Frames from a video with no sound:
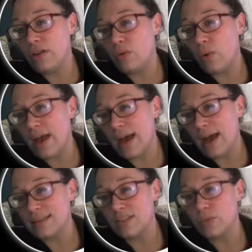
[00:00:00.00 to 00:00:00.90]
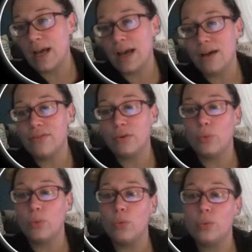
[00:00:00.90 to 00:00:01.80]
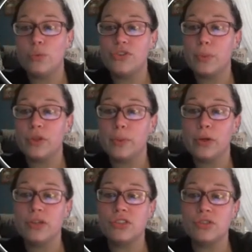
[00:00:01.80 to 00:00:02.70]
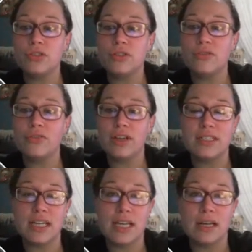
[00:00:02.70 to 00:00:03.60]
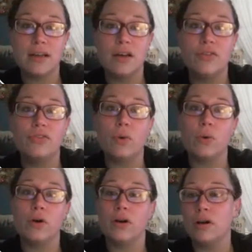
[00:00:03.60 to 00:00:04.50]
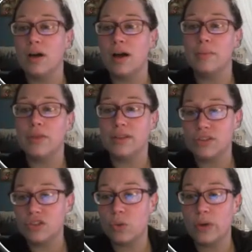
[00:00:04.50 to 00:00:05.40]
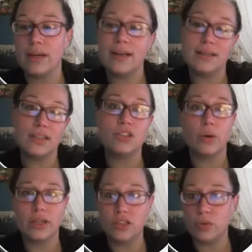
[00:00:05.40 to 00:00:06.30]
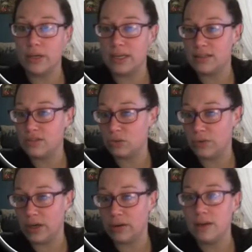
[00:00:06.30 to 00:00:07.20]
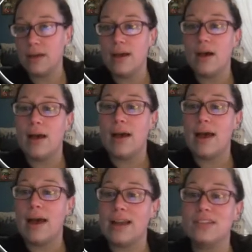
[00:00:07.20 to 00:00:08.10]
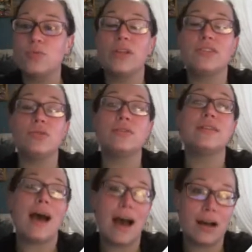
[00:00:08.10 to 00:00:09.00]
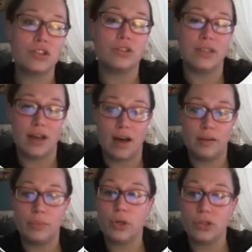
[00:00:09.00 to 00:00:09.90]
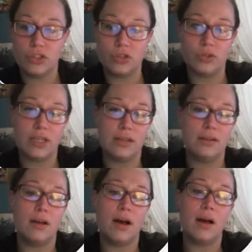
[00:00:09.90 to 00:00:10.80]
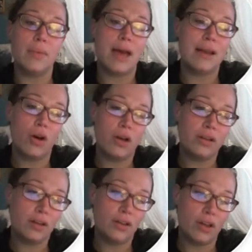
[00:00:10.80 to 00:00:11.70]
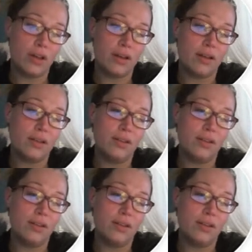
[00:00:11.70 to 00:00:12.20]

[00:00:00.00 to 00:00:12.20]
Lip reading: the y-axis, we have the per student funding for the 2019-2020 school year. That is what students actually got per student. And on the